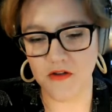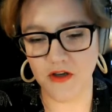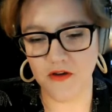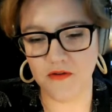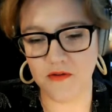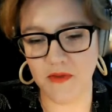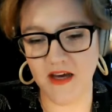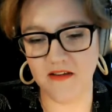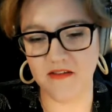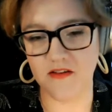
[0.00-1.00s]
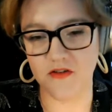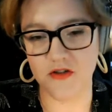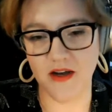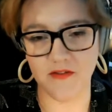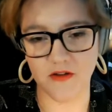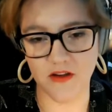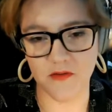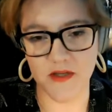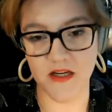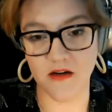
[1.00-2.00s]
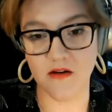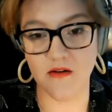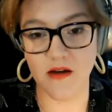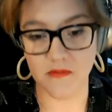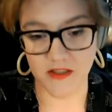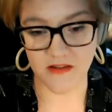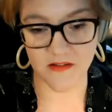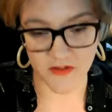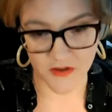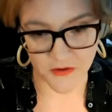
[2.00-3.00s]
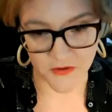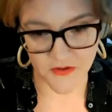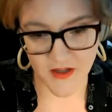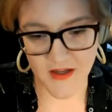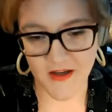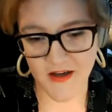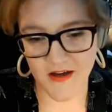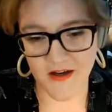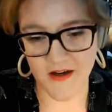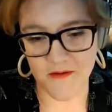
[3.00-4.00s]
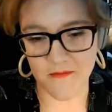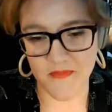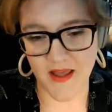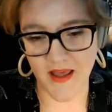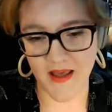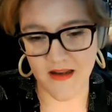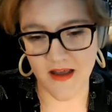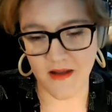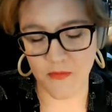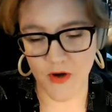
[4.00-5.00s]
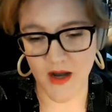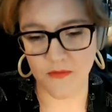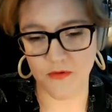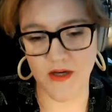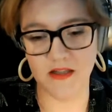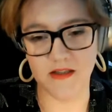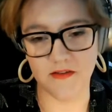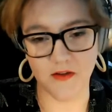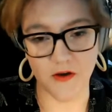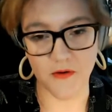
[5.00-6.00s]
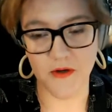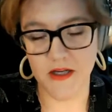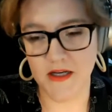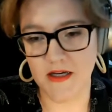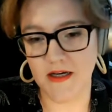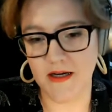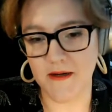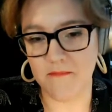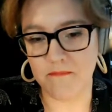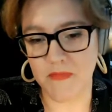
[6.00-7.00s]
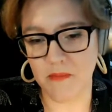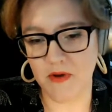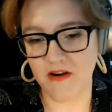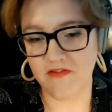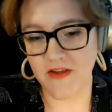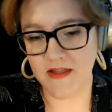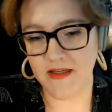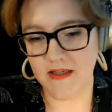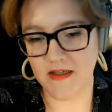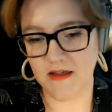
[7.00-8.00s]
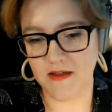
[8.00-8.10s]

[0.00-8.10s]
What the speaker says: all know the past year travel has been incredibly difficult, and perhaps rightly so. But I feel like